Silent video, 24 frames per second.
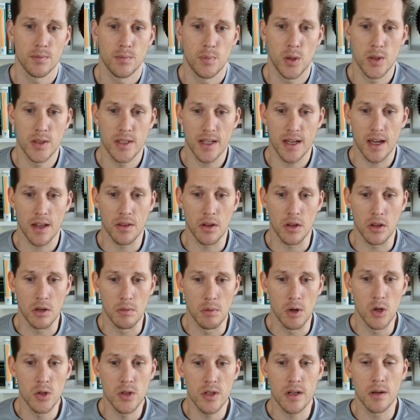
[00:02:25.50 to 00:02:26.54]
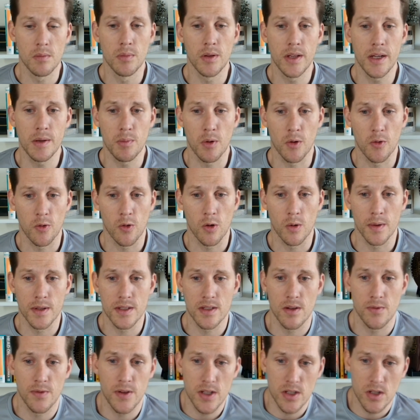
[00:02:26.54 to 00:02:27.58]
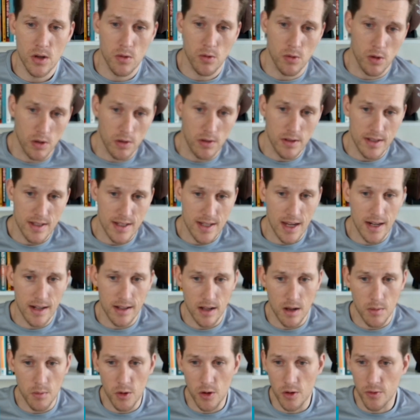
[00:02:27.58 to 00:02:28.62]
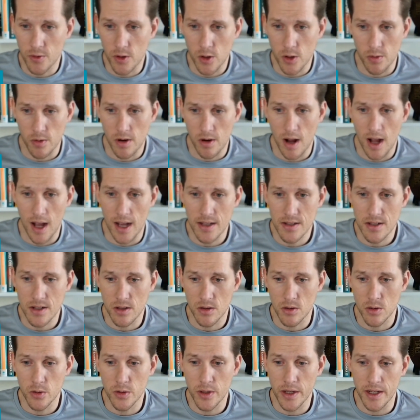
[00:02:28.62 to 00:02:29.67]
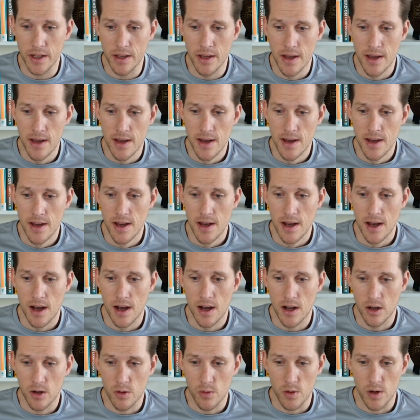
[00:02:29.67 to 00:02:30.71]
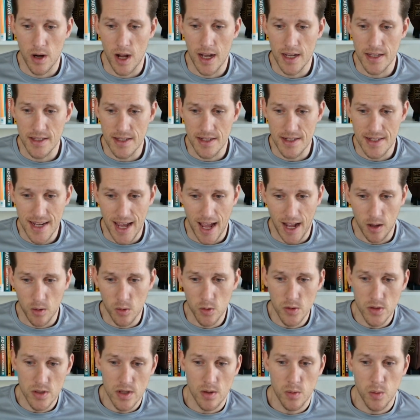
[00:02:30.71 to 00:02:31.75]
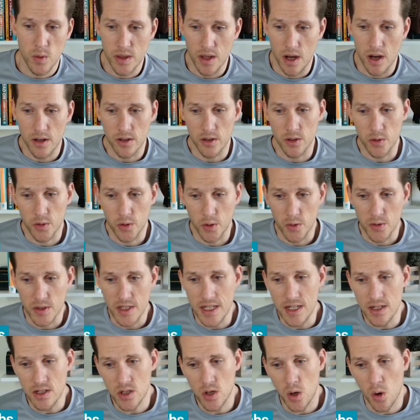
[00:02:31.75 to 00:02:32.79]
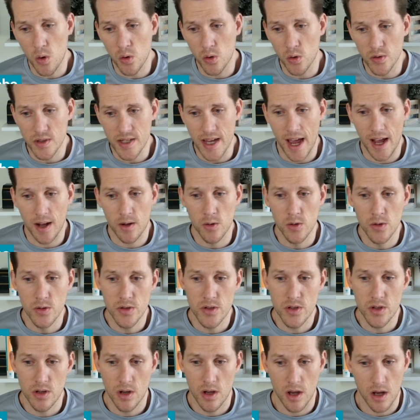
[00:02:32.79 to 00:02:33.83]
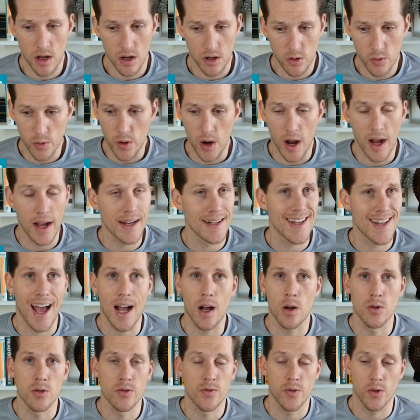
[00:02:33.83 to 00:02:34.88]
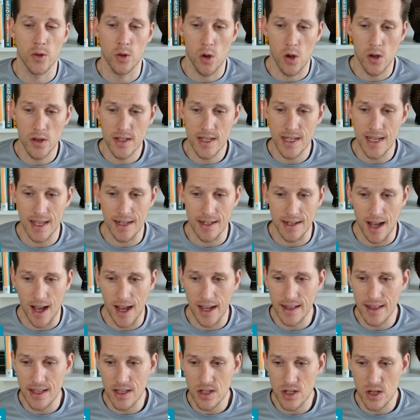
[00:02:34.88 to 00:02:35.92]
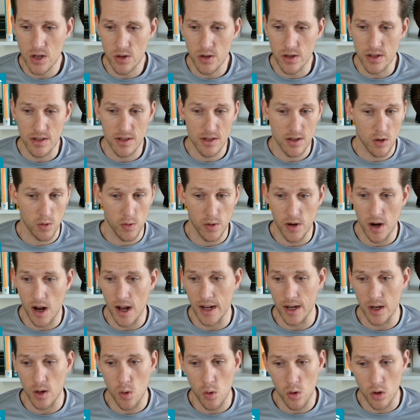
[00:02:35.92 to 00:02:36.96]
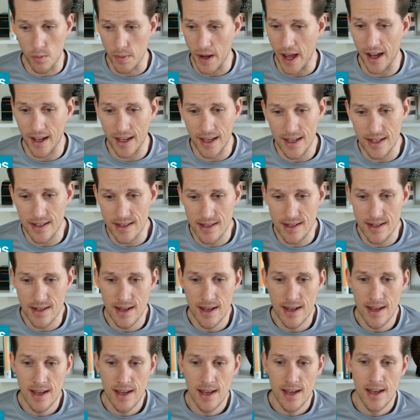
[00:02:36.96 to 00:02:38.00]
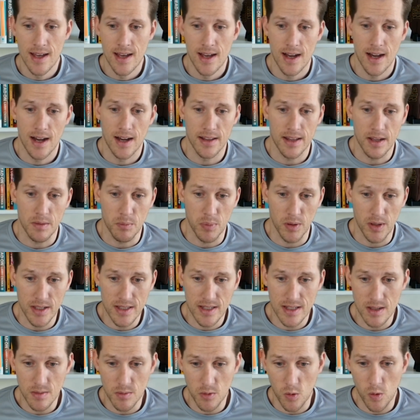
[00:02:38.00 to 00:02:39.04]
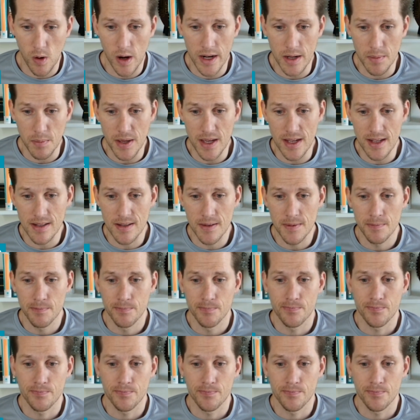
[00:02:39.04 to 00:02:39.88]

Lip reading: put together the most complete performance of his career and set a number of career highs, including career highs in tackles with 113 total tackles, career high in tackles for loss. He had 9 this year, career high in quarterback hits. They blitzed him quite a bit.